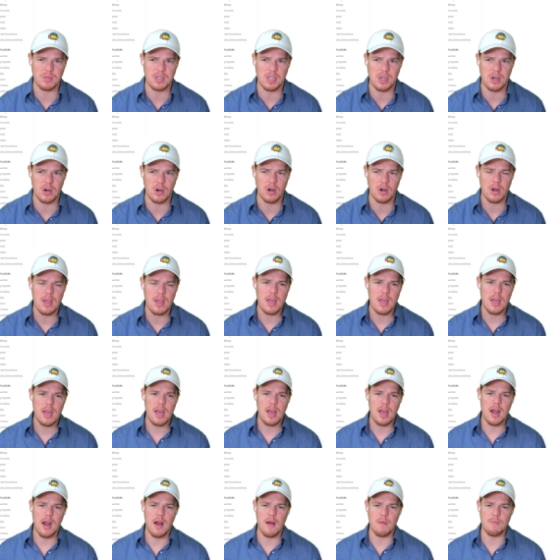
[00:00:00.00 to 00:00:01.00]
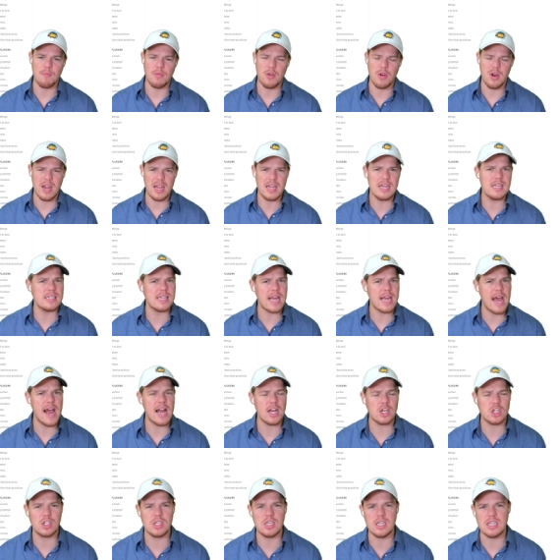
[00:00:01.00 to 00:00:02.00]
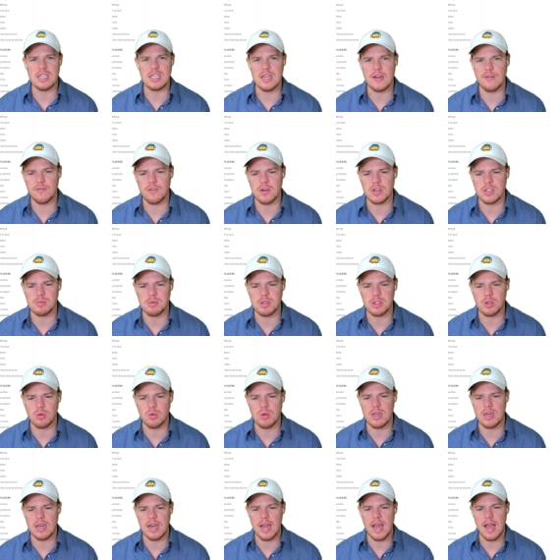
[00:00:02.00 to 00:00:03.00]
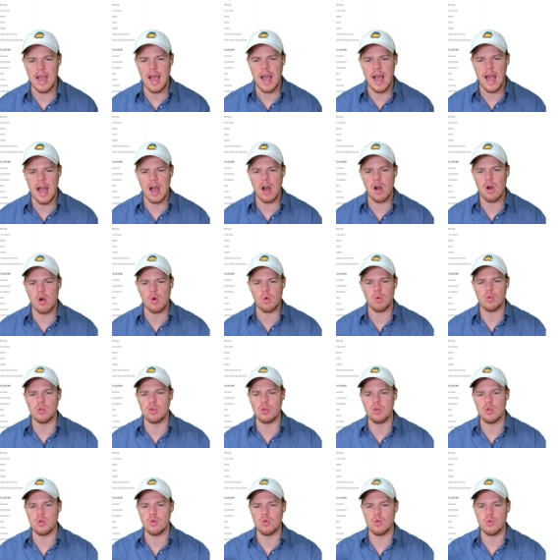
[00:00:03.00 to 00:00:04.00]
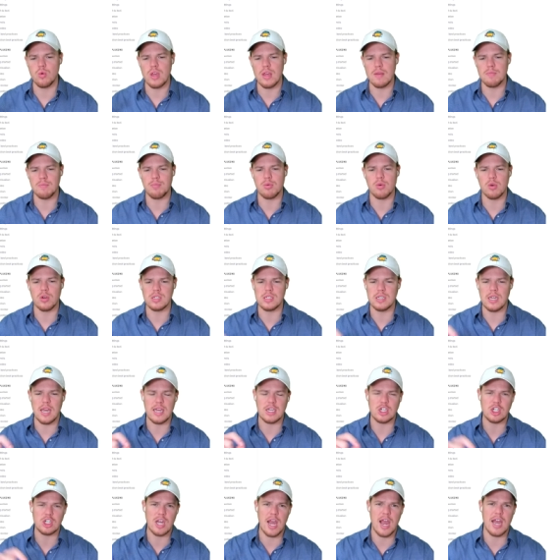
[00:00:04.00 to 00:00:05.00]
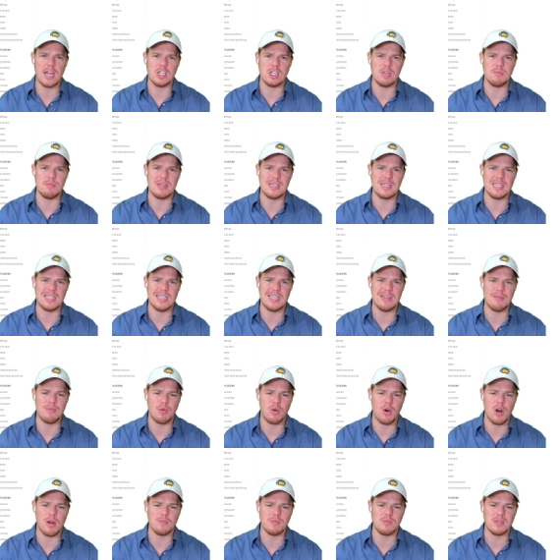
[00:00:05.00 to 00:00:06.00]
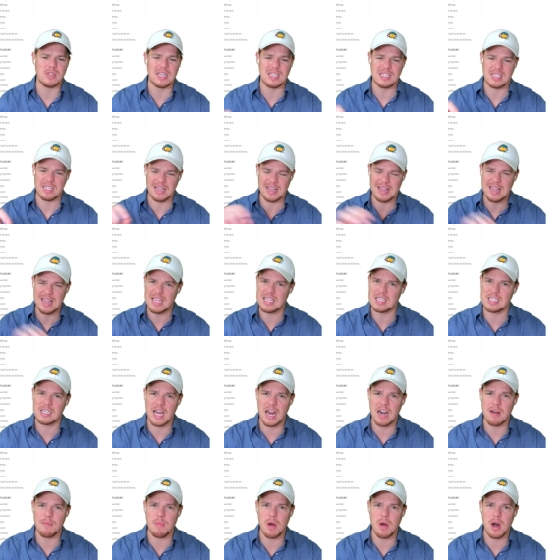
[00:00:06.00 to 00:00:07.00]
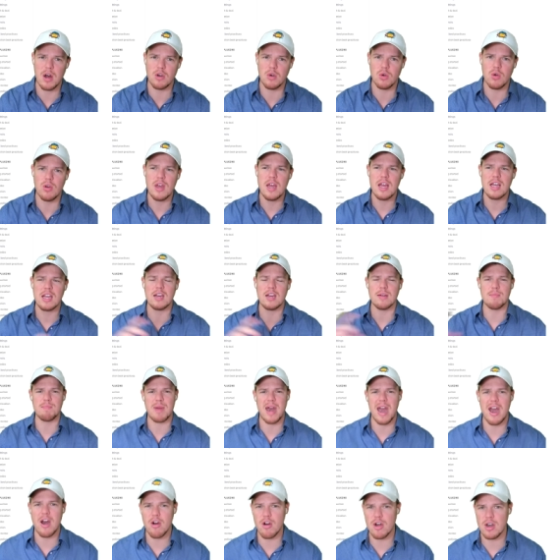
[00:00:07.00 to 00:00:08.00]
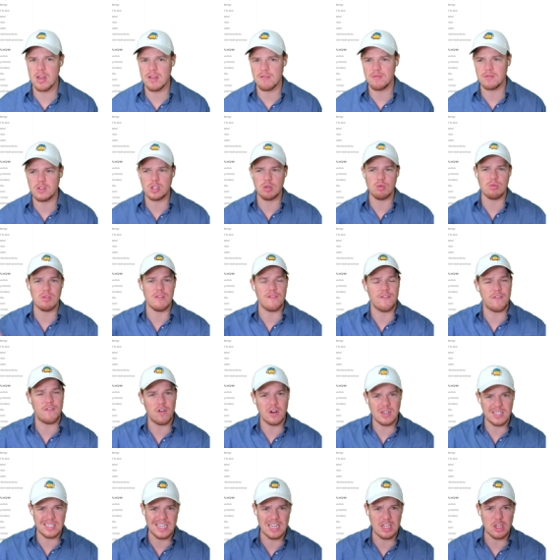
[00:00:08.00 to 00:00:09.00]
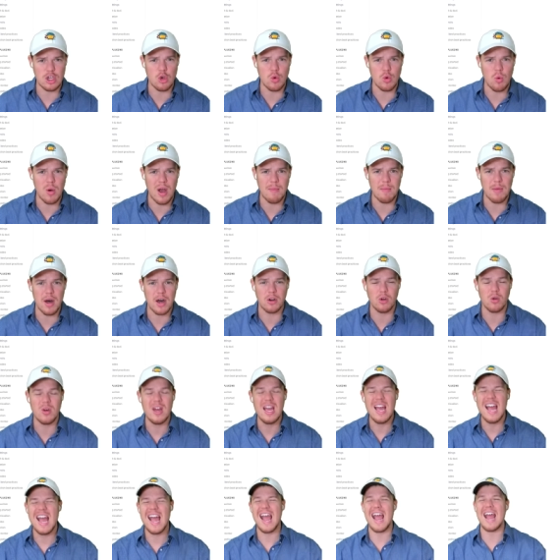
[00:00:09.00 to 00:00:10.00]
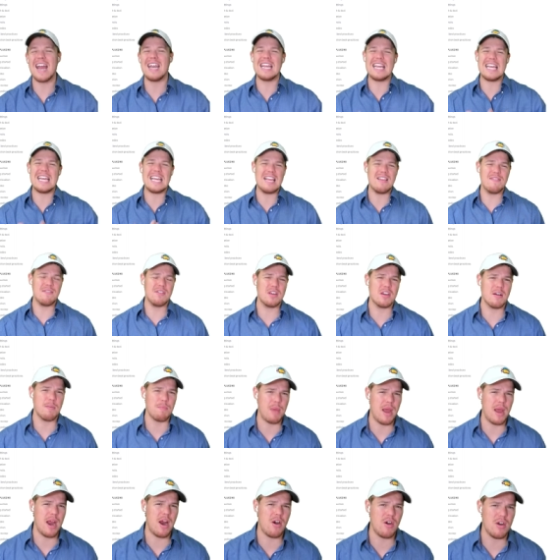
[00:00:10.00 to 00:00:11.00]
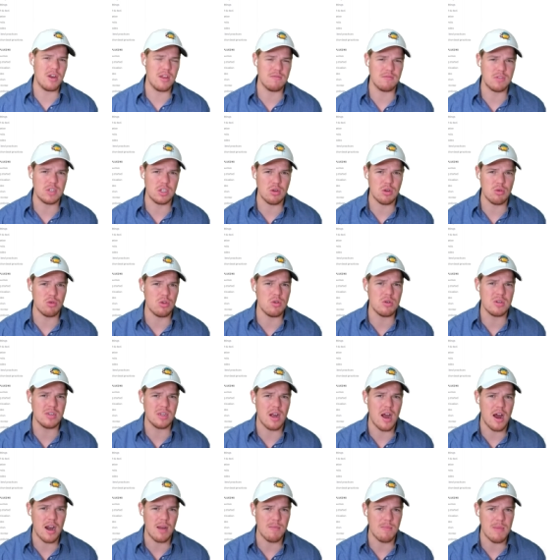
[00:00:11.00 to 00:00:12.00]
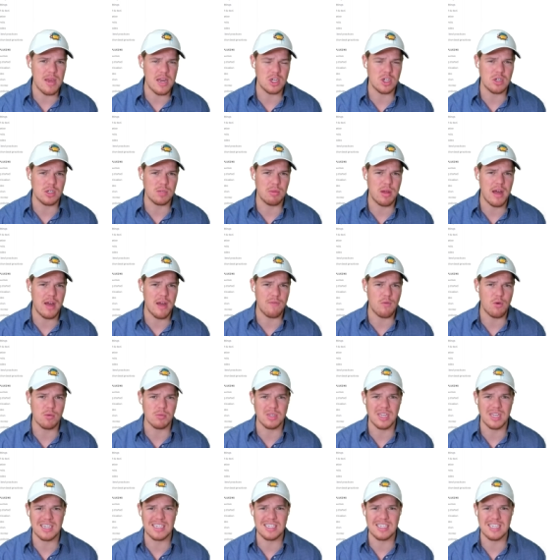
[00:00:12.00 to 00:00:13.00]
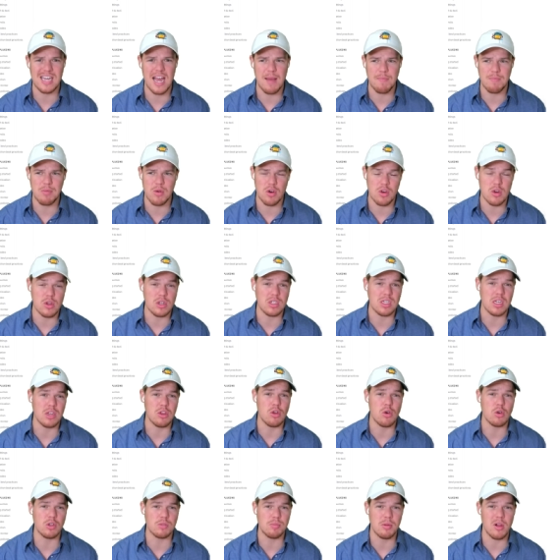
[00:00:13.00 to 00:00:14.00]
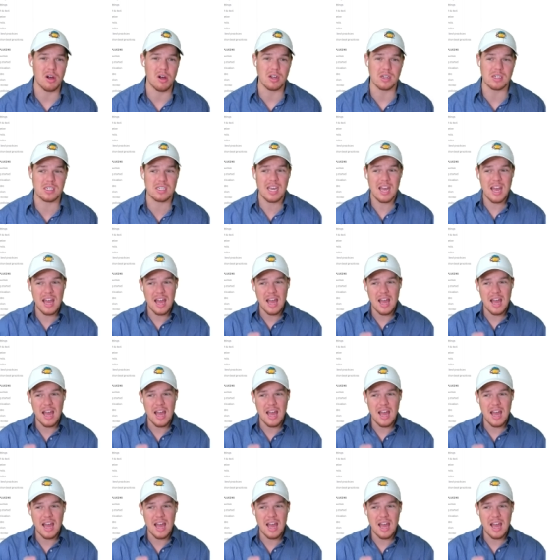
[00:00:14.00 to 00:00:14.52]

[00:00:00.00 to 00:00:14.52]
here um, there is actually a difference between how you input a ChatGPT prompt into this kind of model, comparative to the front end UI model, and even comparative to using automation platforms like Zapier and using those blocks.